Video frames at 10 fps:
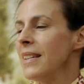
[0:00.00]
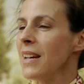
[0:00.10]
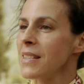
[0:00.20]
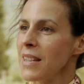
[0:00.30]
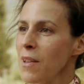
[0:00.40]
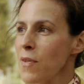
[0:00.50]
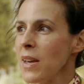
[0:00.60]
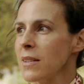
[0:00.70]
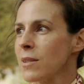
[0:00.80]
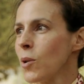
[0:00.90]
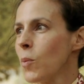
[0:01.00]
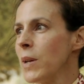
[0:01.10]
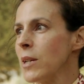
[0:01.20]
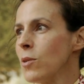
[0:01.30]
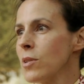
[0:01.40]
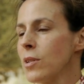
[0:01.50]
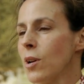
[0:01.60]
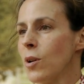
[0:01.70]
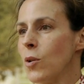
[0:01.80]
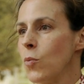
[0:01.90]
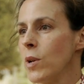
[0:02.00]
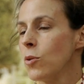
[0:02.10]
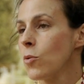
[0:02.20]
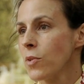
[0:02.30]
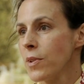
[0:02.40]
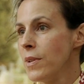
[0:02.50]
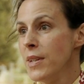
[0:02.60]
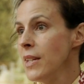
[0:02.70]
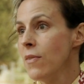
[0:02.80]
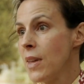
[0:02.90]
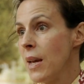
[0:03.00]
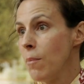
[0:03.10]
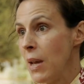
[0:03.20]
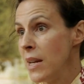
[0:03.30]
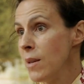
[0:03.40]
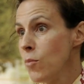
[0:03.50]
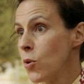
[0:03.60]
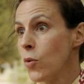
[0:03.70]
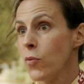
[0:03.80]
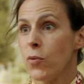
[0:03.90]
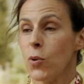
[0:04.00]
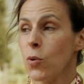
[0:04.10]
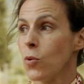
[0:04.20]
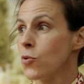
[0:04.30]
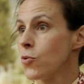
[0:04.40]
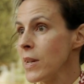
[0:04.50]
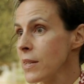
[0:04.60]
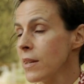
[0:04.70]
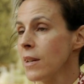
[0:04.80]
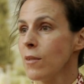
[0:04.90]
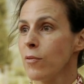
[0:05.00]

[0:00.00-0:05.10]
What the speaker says: Yes, I think so, because we don't need them anymore for dressing,